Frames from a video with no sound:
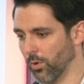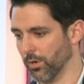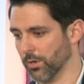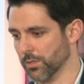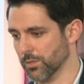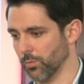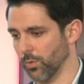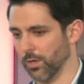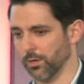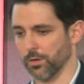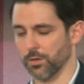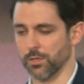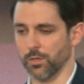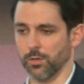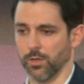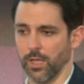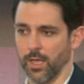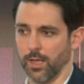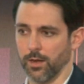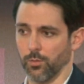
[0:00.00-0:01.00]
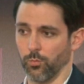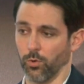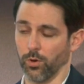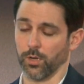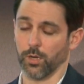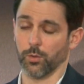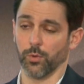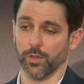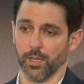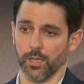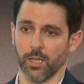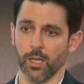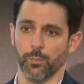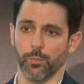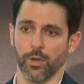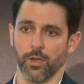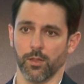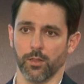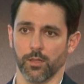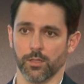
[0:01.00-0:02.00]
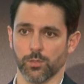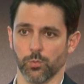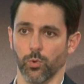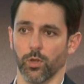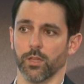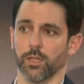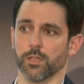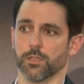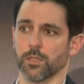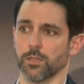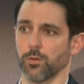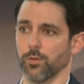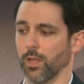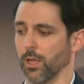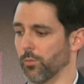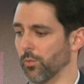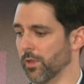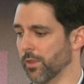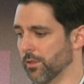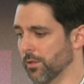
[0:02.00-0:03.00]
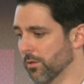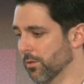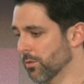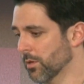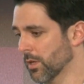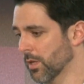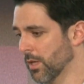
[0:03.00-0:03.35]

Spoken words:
works well to do that, and working with a company that's willing to do that with you.